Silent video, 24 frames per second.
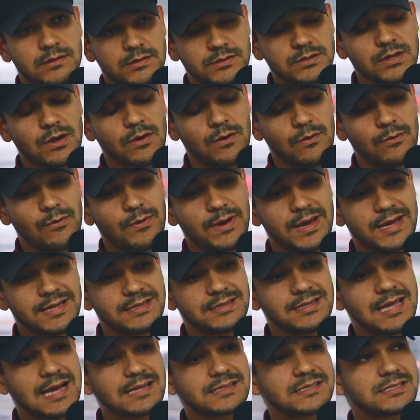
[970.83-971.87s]
So
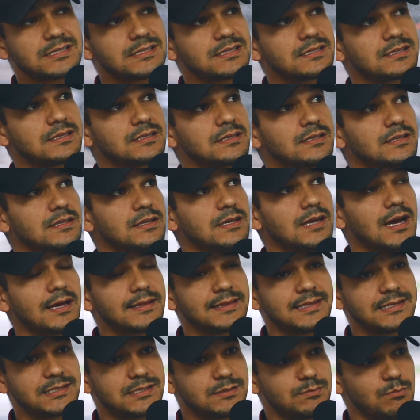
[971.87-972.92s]
that's
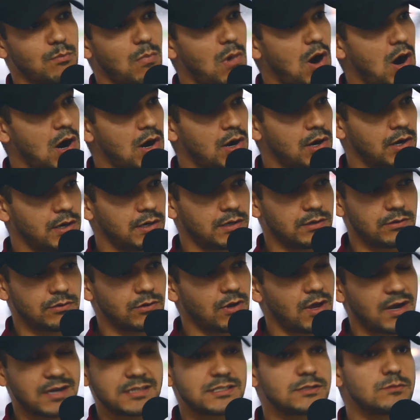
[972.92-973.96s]
not a
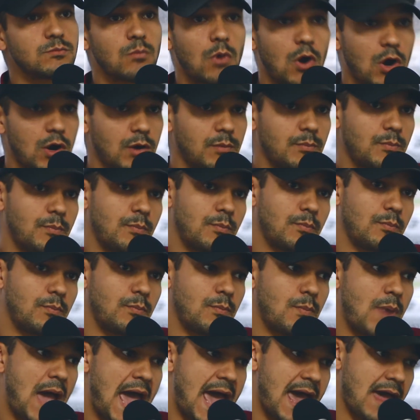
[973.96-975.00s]
smart
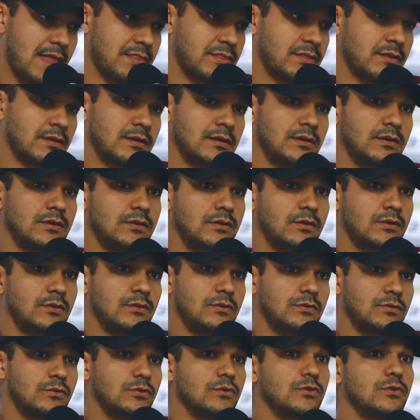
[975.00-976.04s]
path
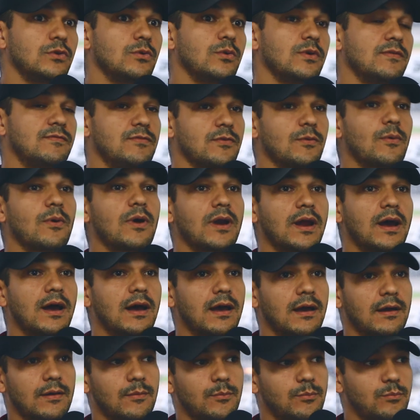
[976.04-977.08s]
to do if you want
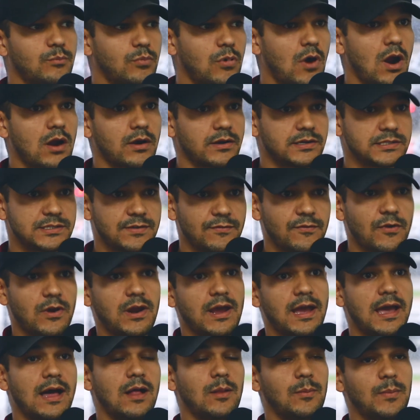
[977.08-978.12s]
to progress, if you want
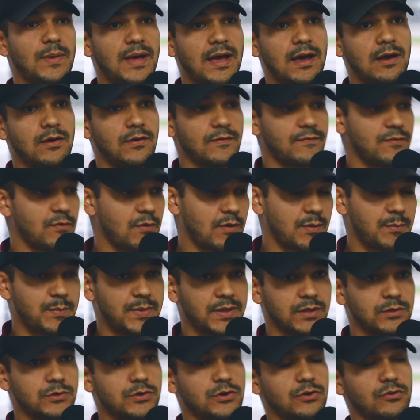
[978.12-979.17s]
to help out, if you want to
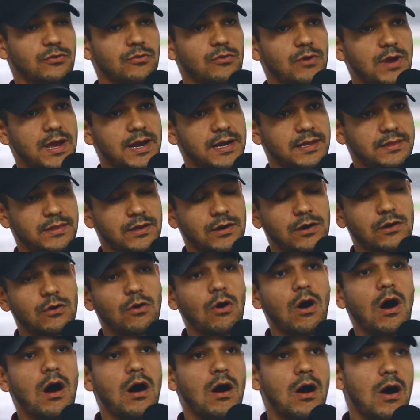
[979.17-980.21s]
build your credit. There
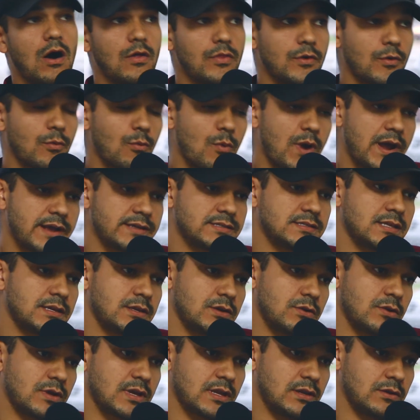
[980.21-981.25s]
are other ways that
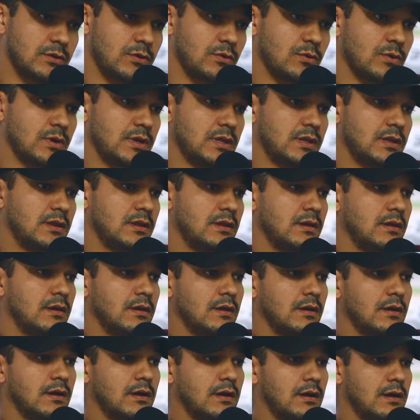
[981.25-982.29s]
you can do it.
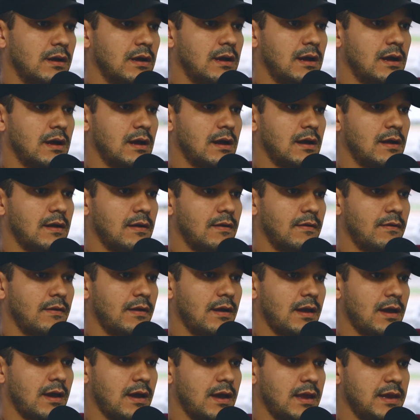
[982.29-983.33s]

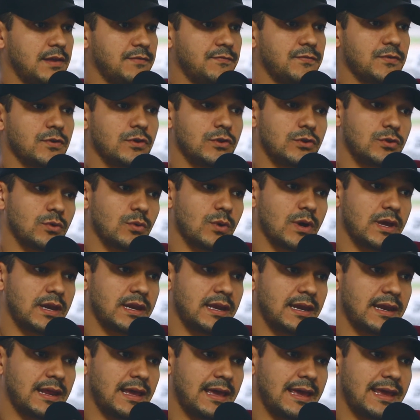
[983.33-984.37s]
And if you do it
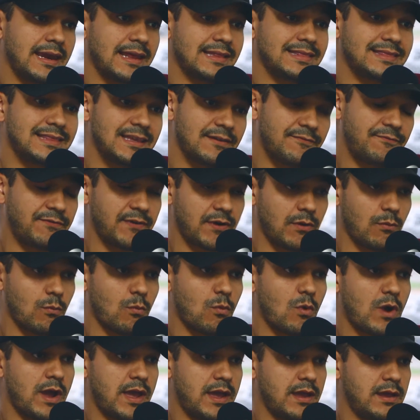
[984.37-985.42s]
in a
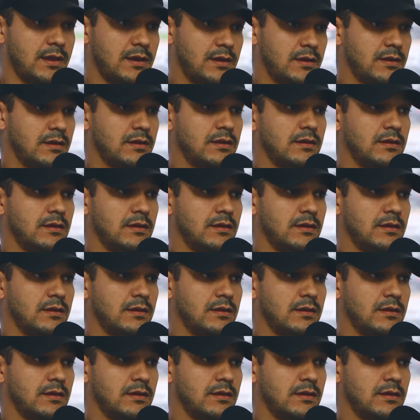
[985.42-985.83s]
different way,